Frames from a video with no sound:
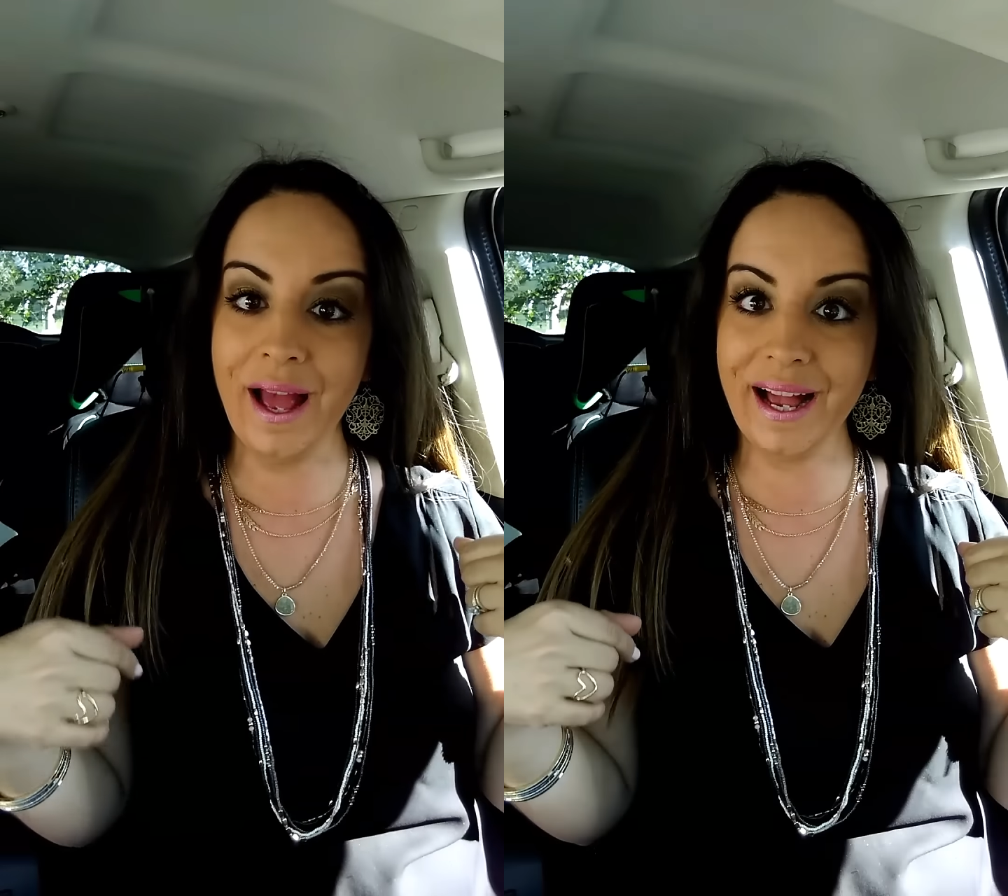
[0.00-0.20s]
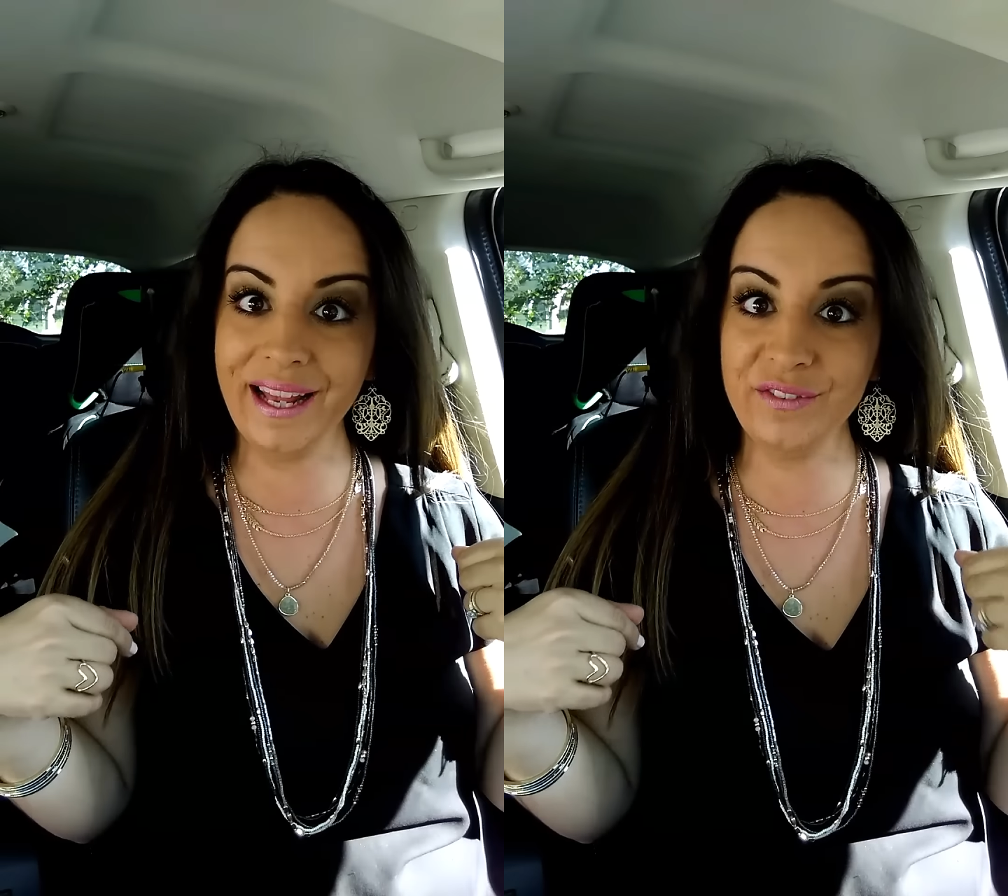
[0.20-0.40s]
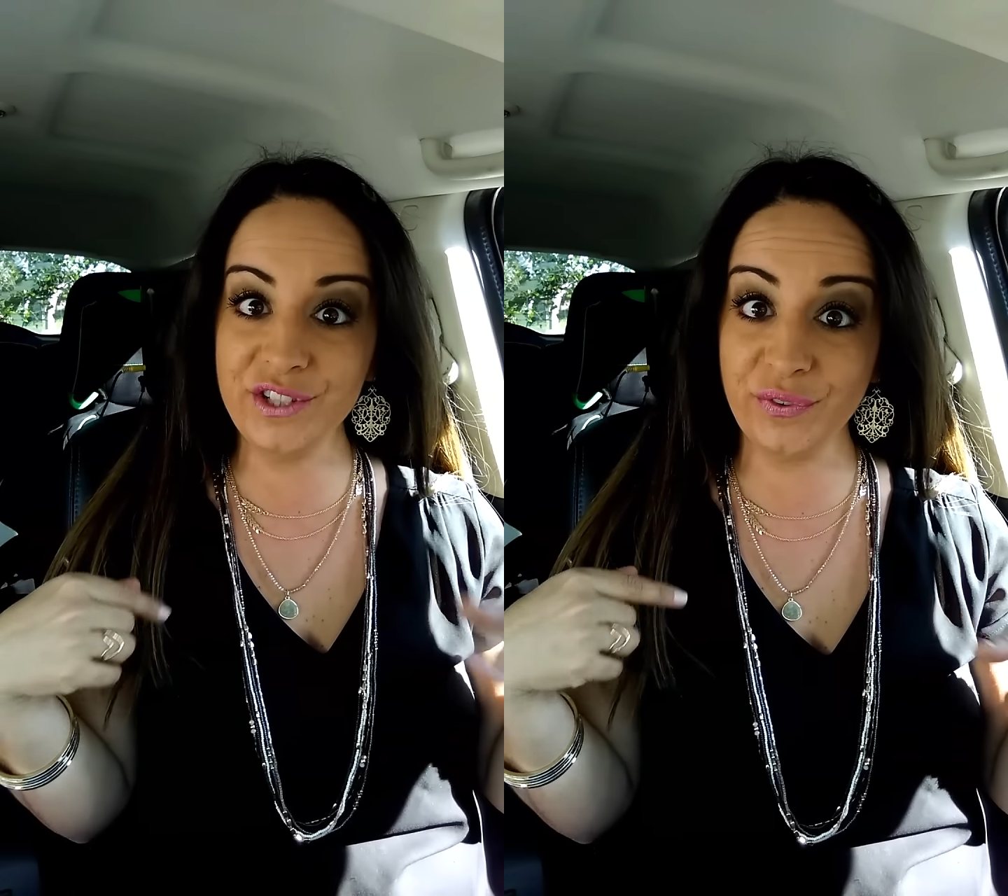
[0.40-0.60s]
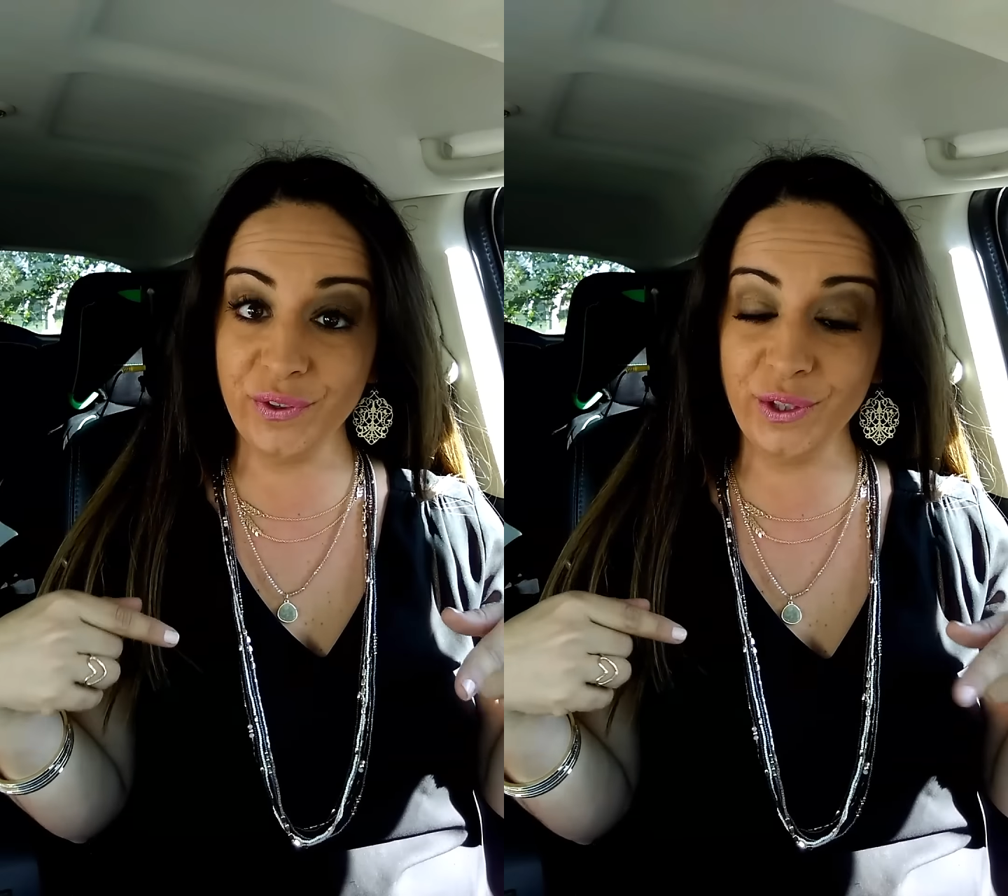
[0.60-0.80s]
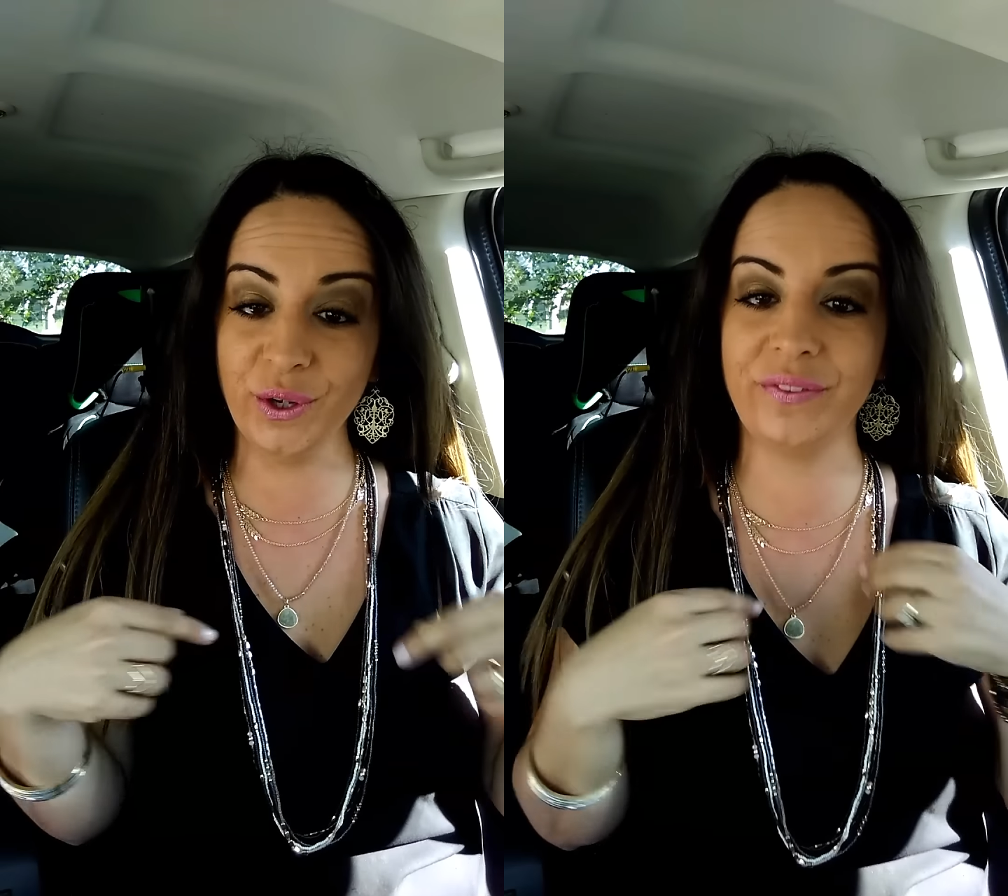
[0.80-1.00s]
kind of a
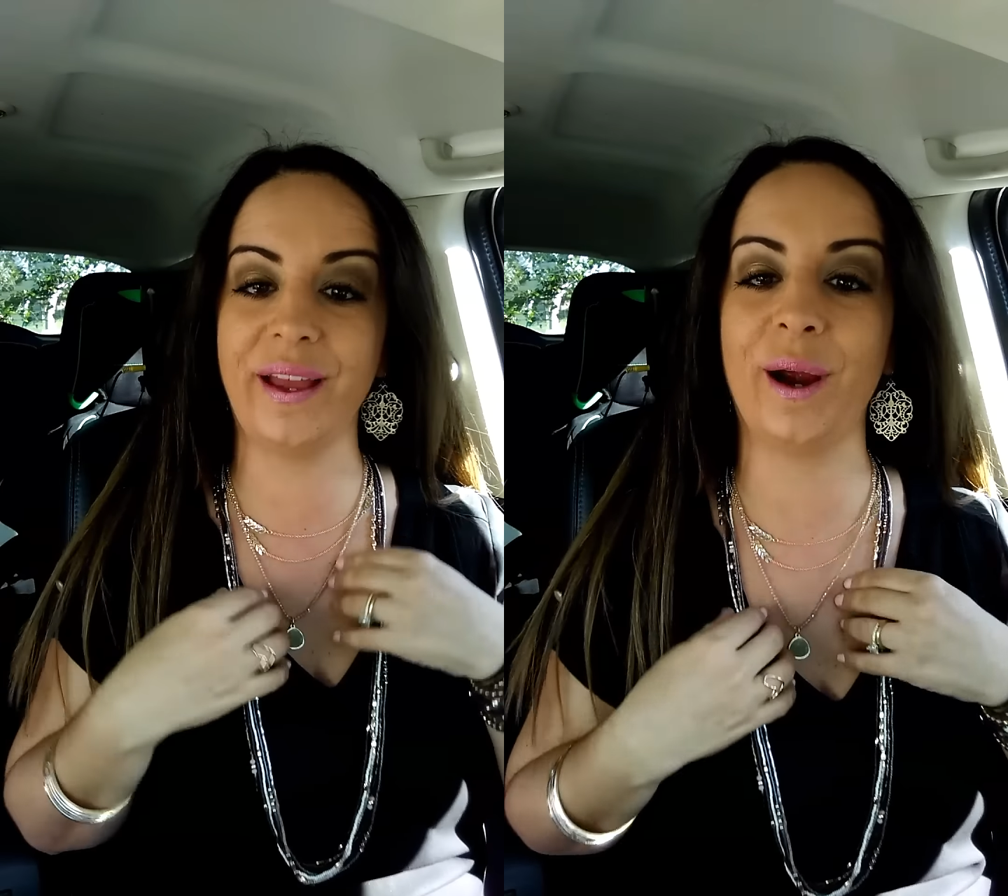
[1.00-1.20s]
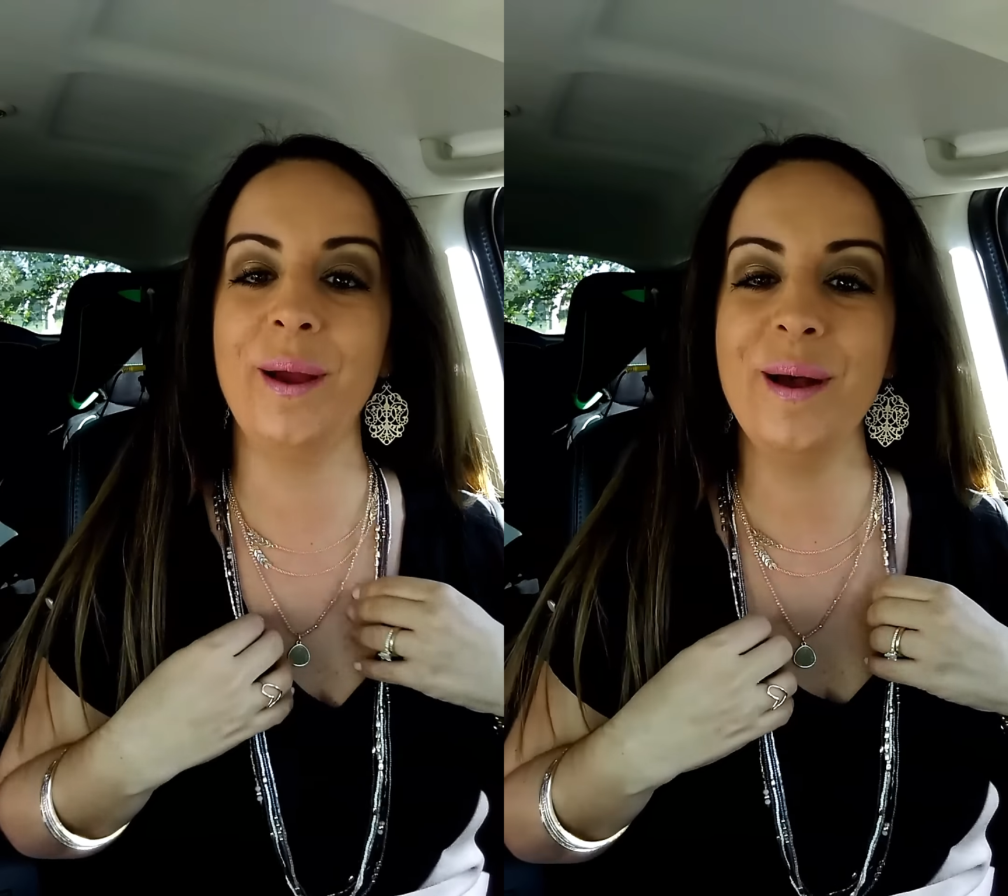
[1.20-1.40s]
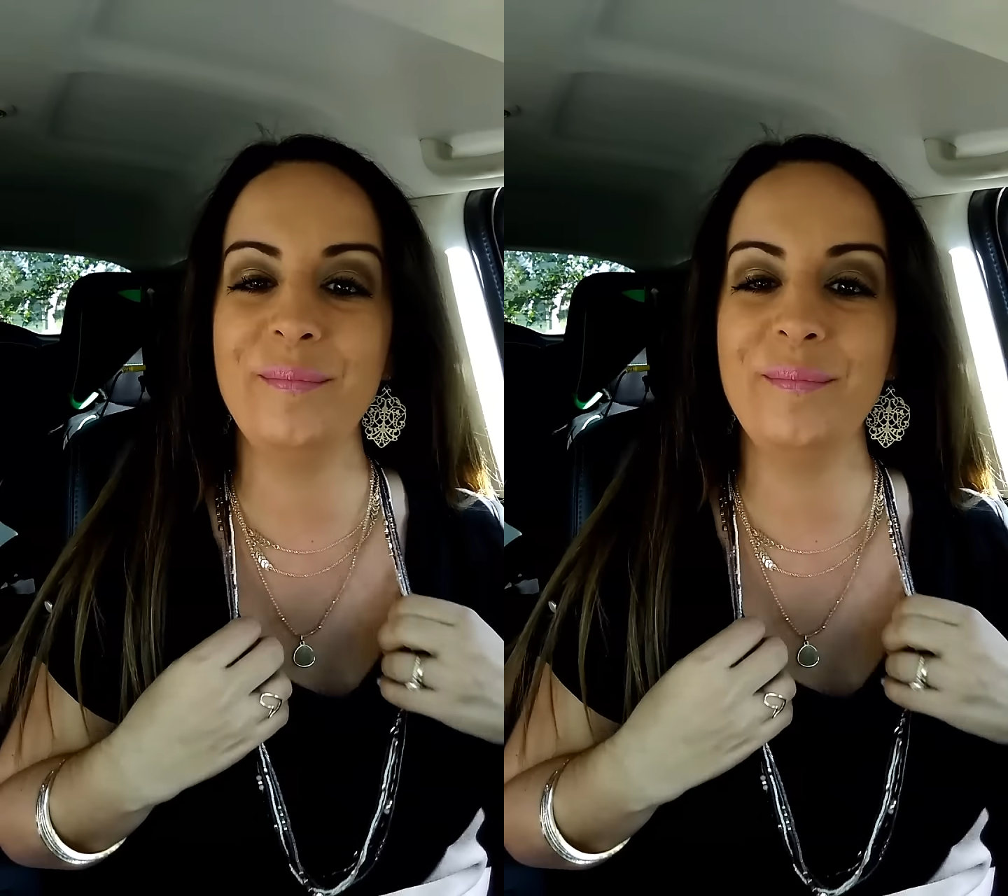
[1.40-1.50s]
different look there.